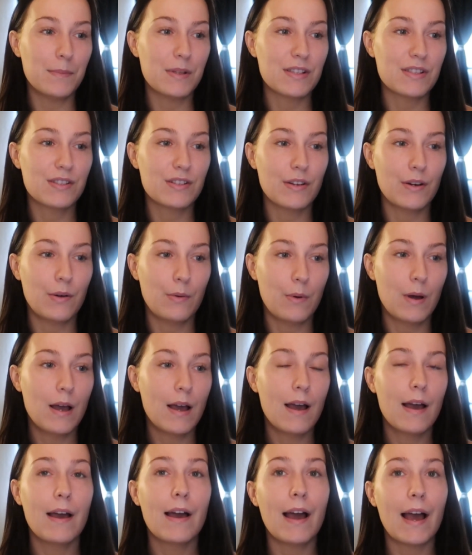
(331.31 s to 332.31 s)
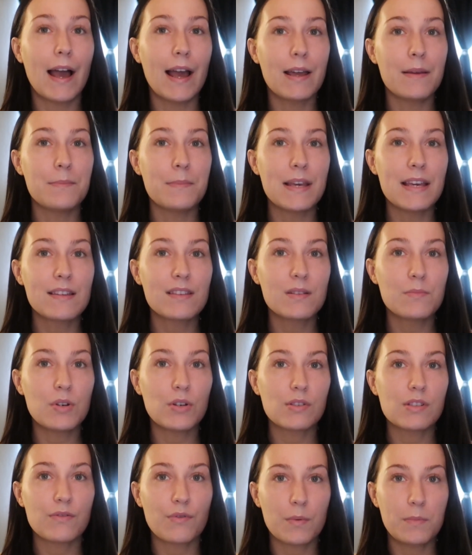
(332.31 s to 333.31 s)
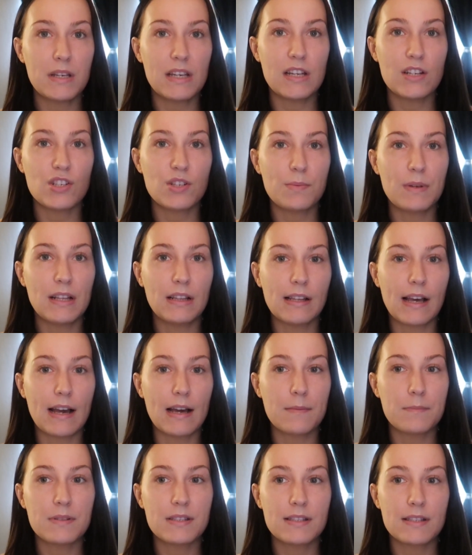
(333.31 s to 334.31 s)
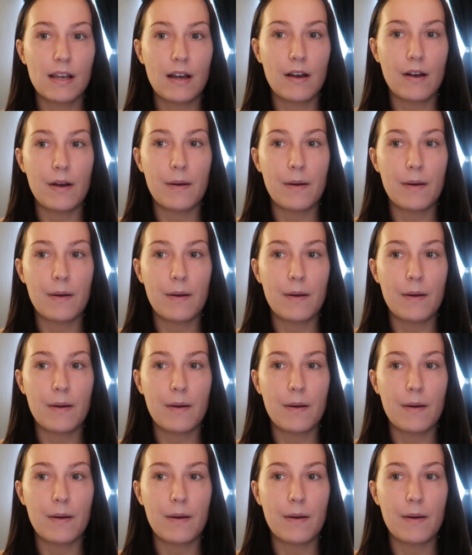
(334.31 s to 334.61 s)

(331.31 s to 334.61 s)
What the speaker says: So I make the most from ehplabs,